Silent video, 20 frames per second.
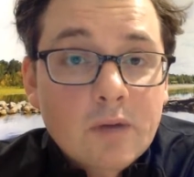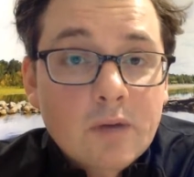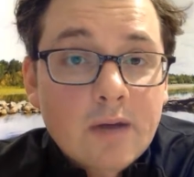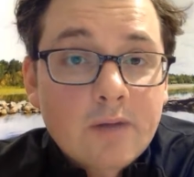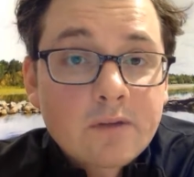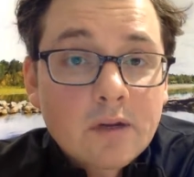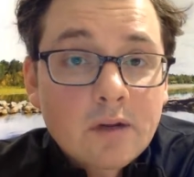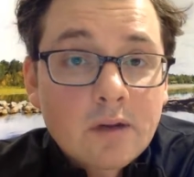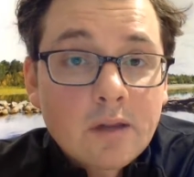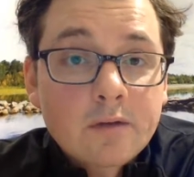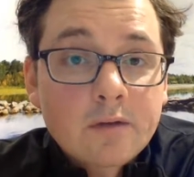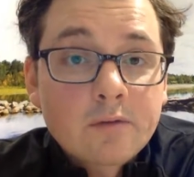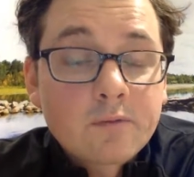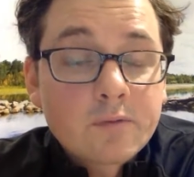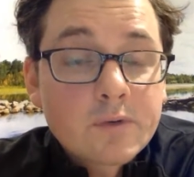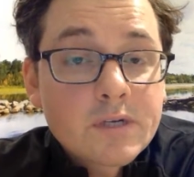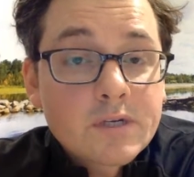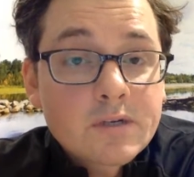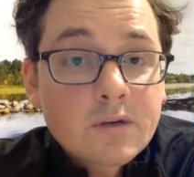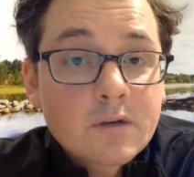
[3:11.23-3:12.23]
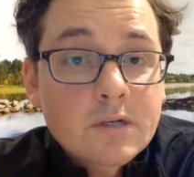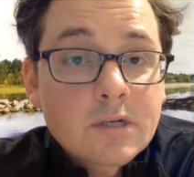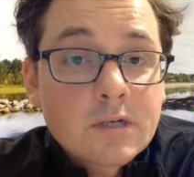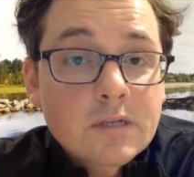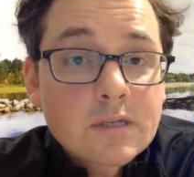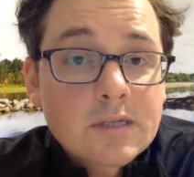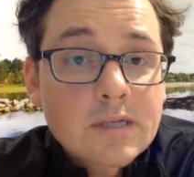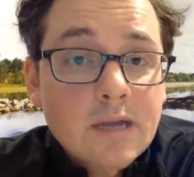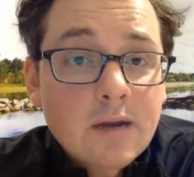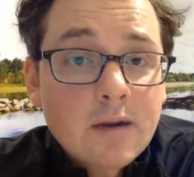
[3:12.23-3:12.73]
I've done a lot of research in
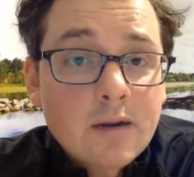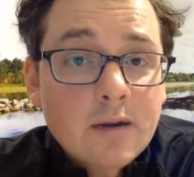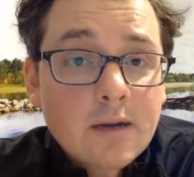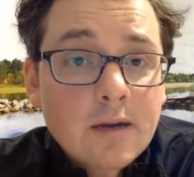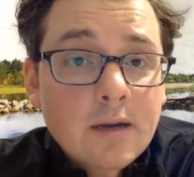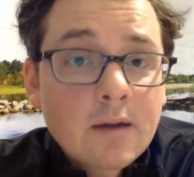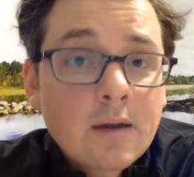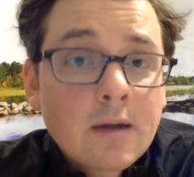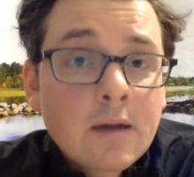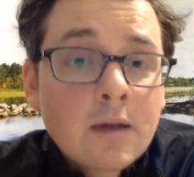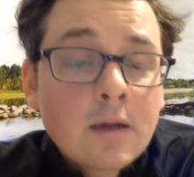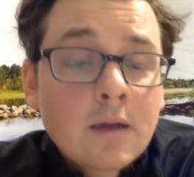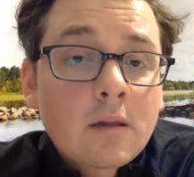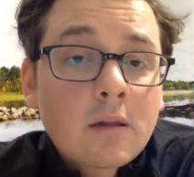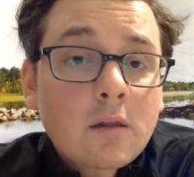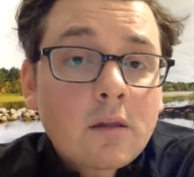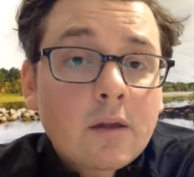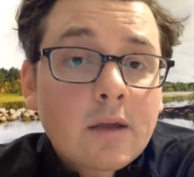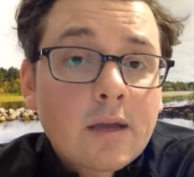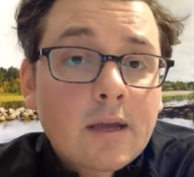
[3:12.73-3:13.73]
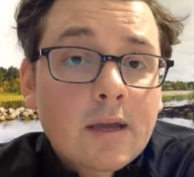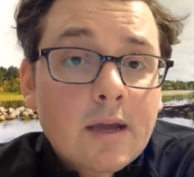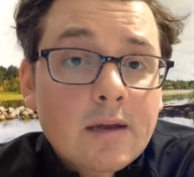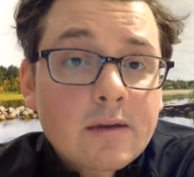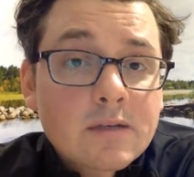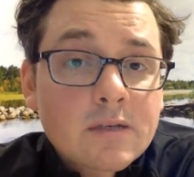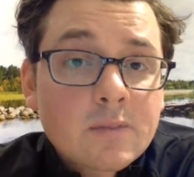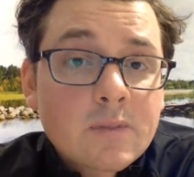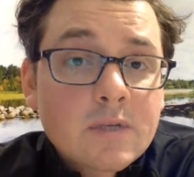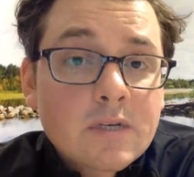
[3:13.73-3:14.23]
this area, looking at
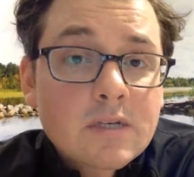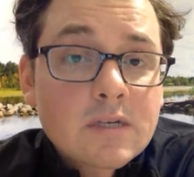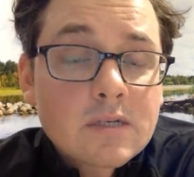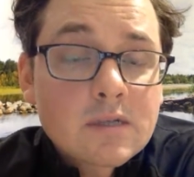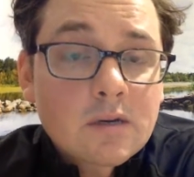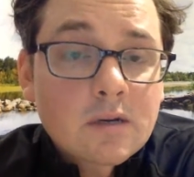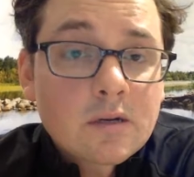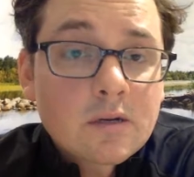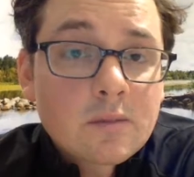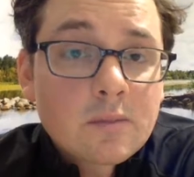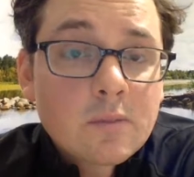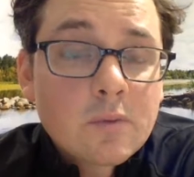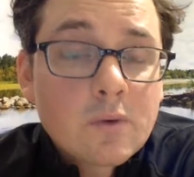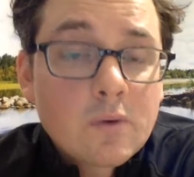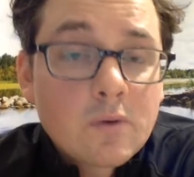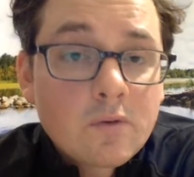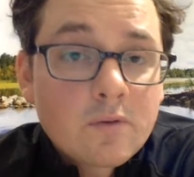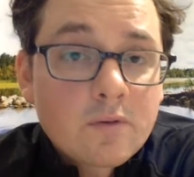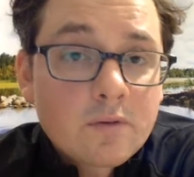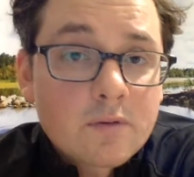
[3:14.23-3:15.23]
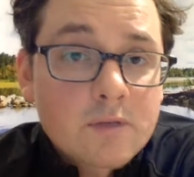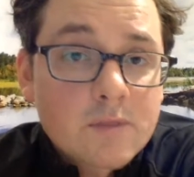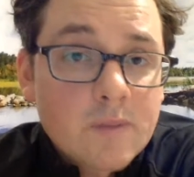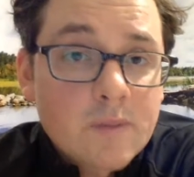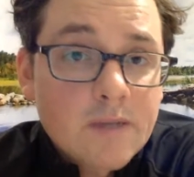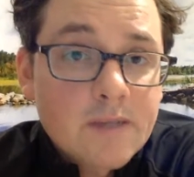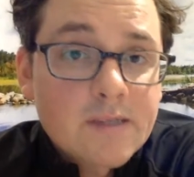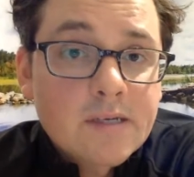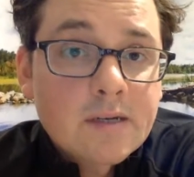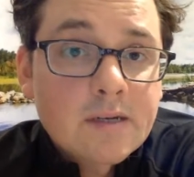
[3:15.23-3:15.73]
how species are going to move in
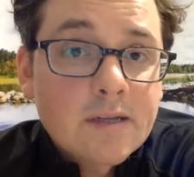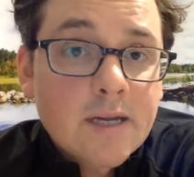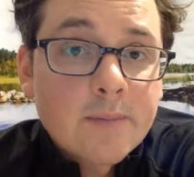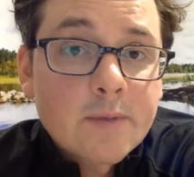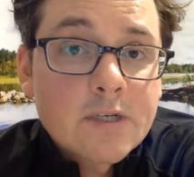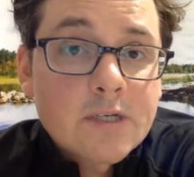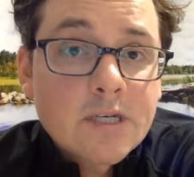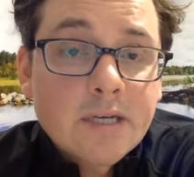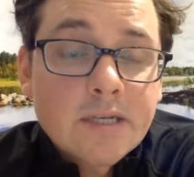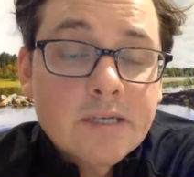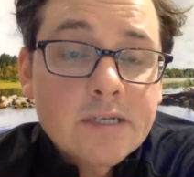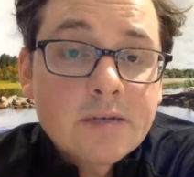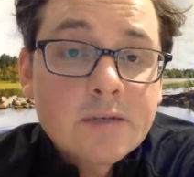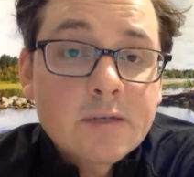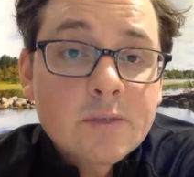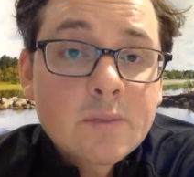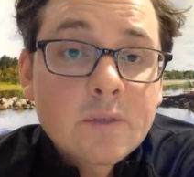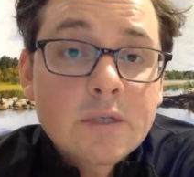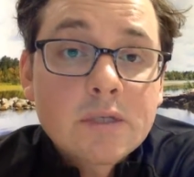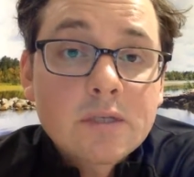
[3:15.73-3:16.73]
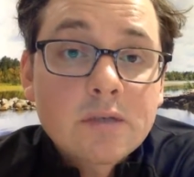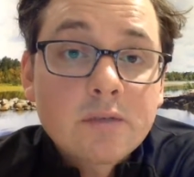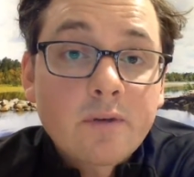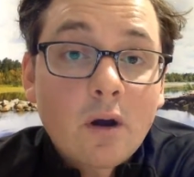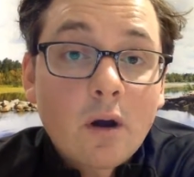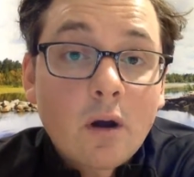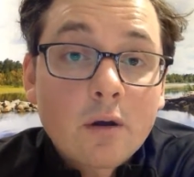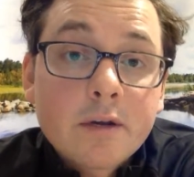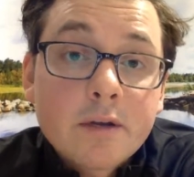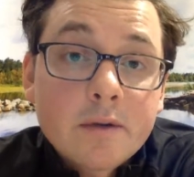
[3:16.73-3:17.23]
response to climate change, how species have
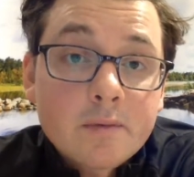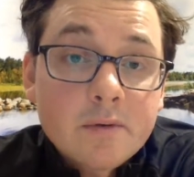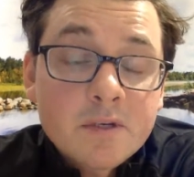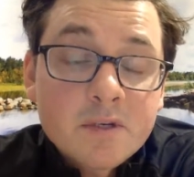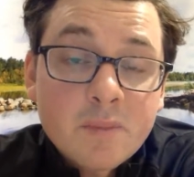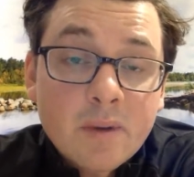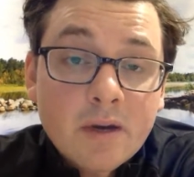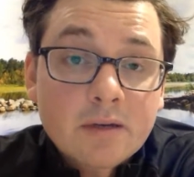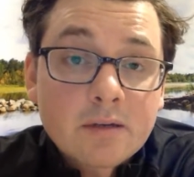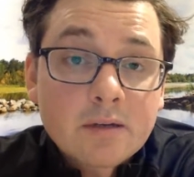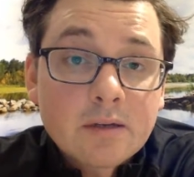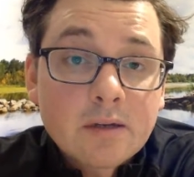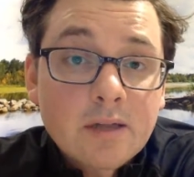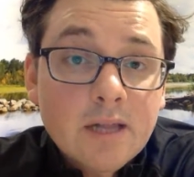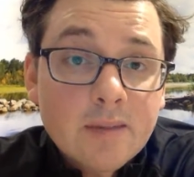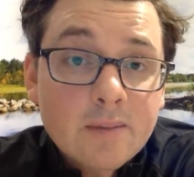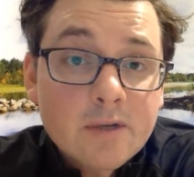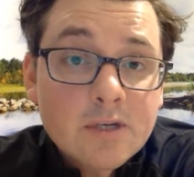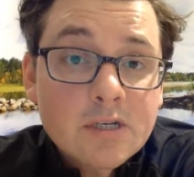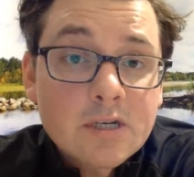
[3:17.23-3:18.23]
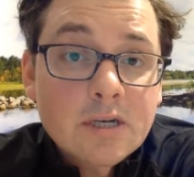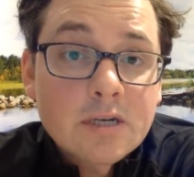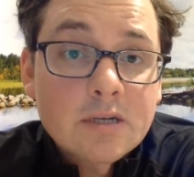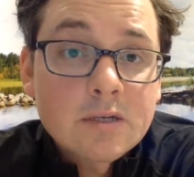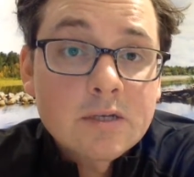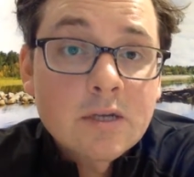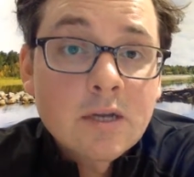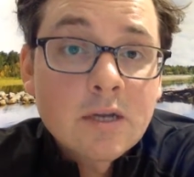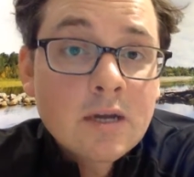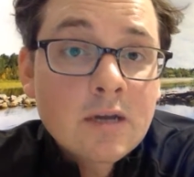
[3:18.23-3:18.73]
already responded to climate
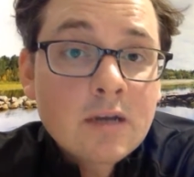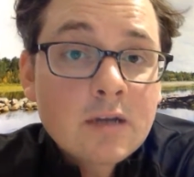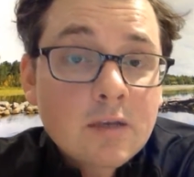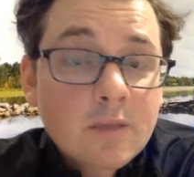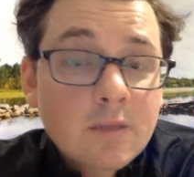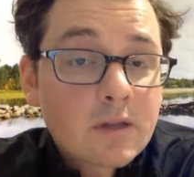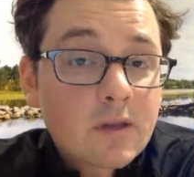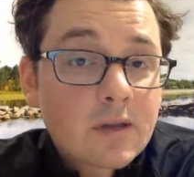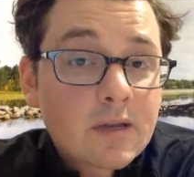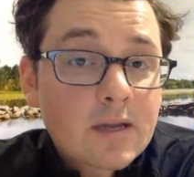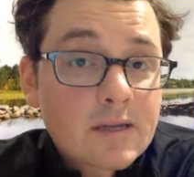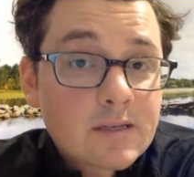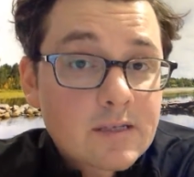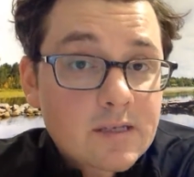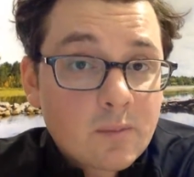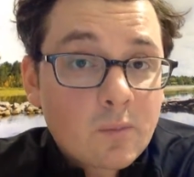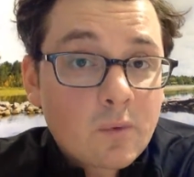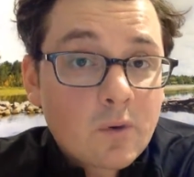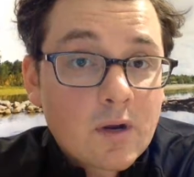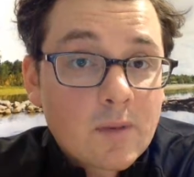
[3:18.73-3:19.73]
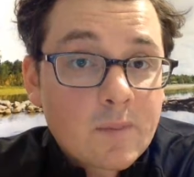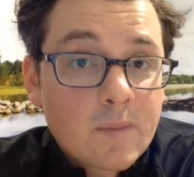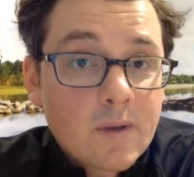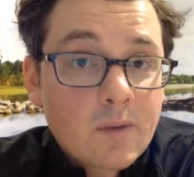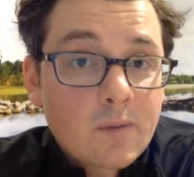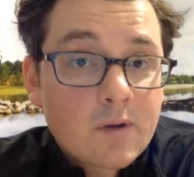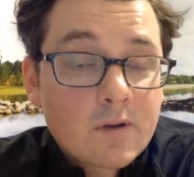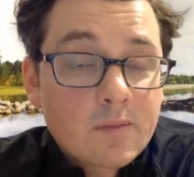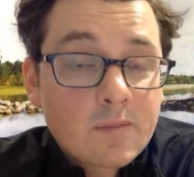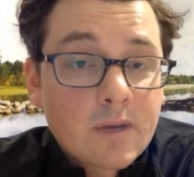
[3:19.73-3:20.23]
change. You'll be looking at some work by
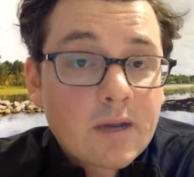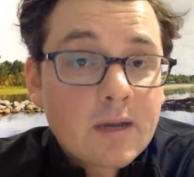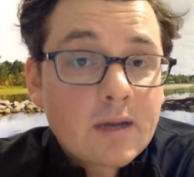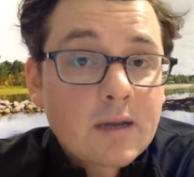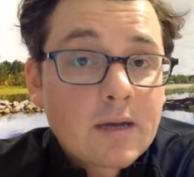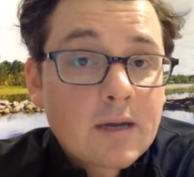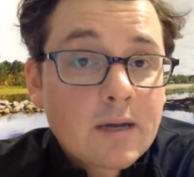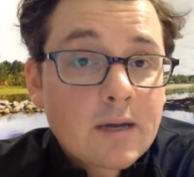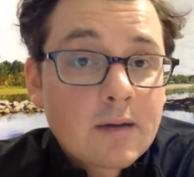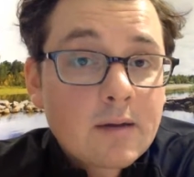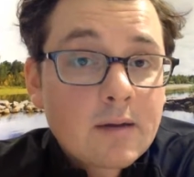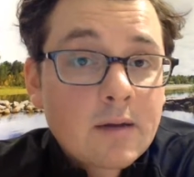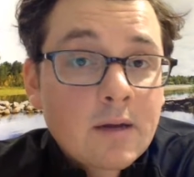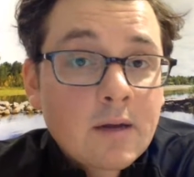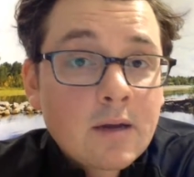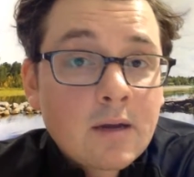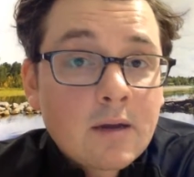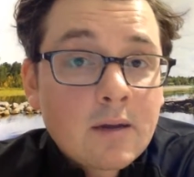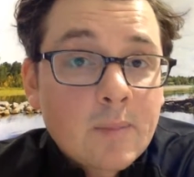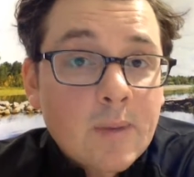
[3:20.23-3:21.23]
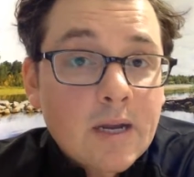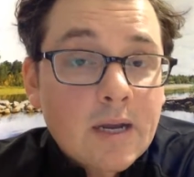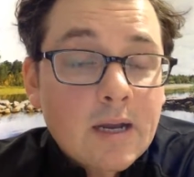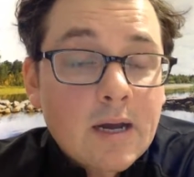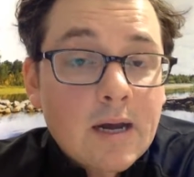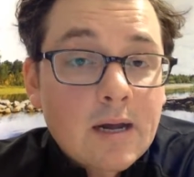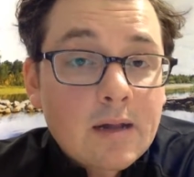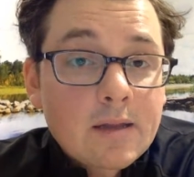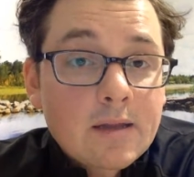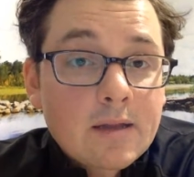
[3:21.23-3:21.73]
one of my
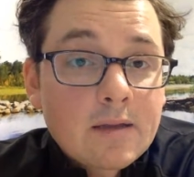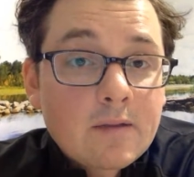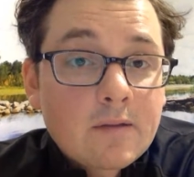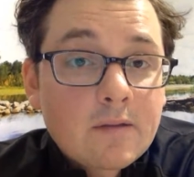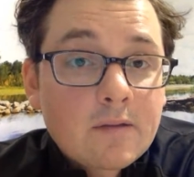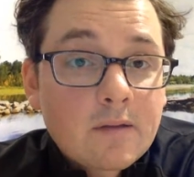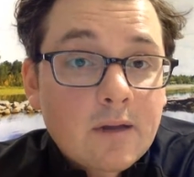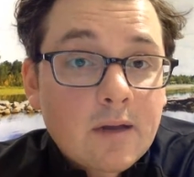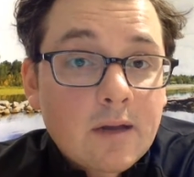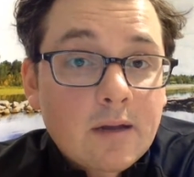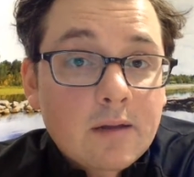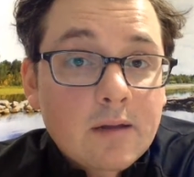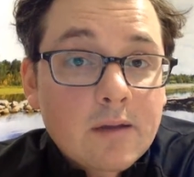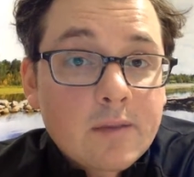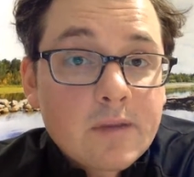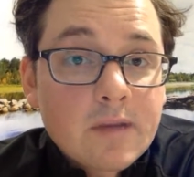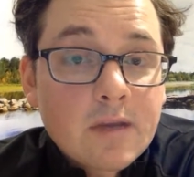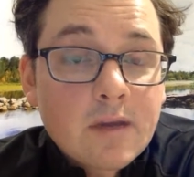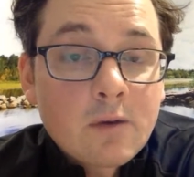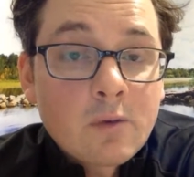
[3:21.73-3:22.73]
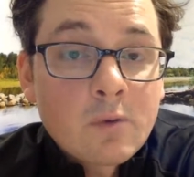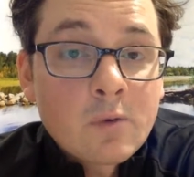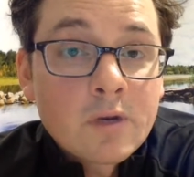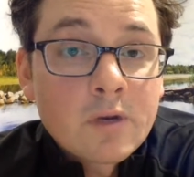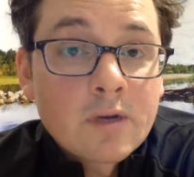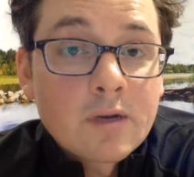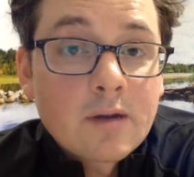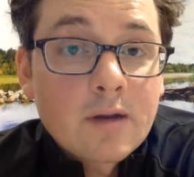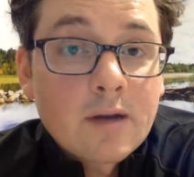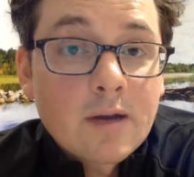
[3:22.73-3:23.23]
colleagues, Libby
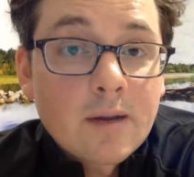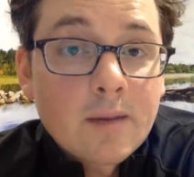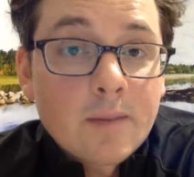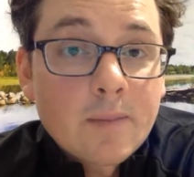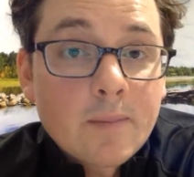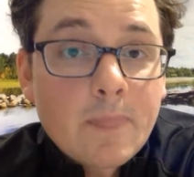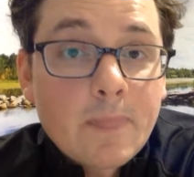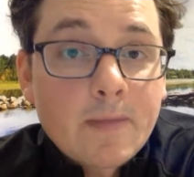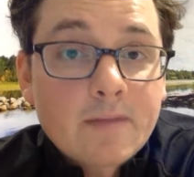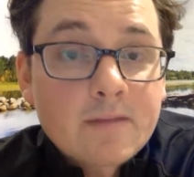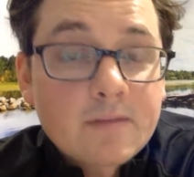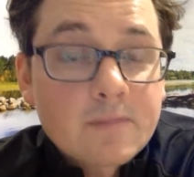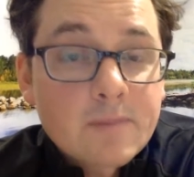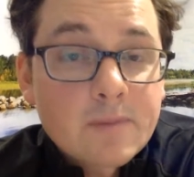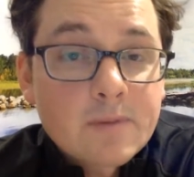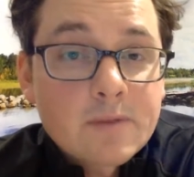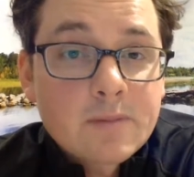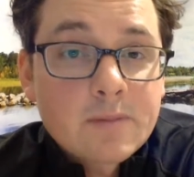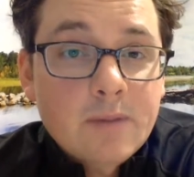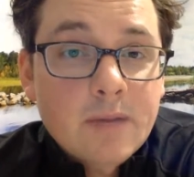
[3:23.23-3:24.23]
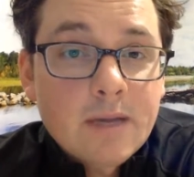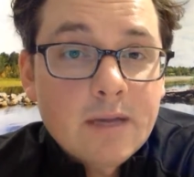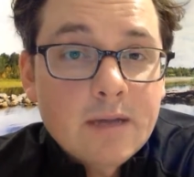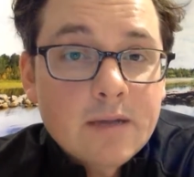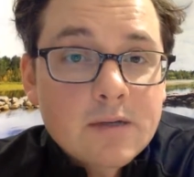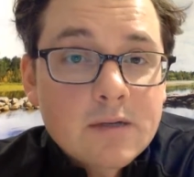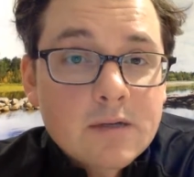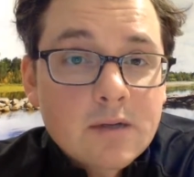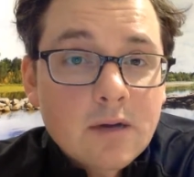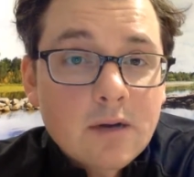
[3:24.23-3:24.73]
Elwood. It's in
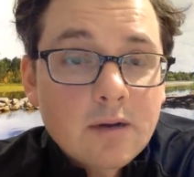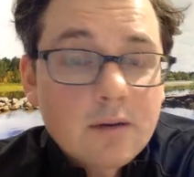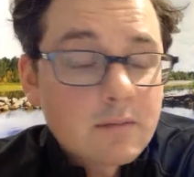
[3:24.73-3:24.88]
page